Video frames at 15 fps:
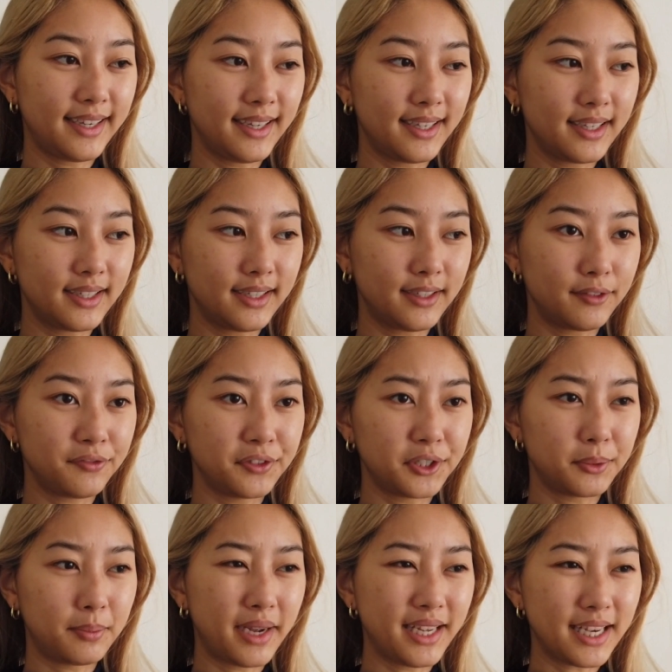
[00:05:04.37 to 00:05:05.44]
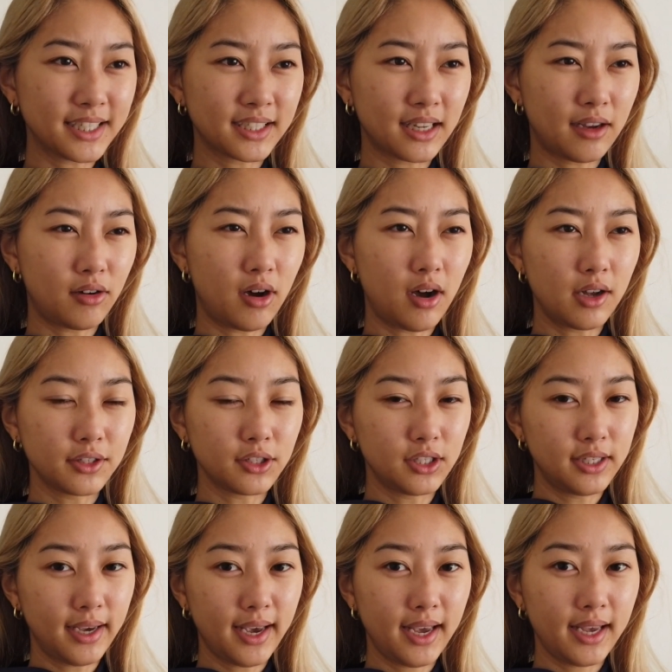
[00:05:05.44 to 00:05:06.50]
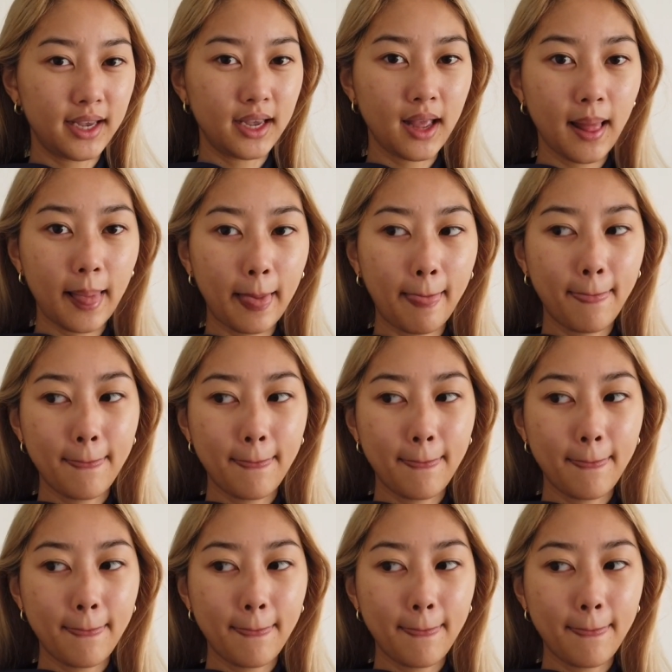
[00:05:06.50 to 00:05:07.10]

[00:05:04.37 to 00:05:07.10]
like film my Yes Style haul today.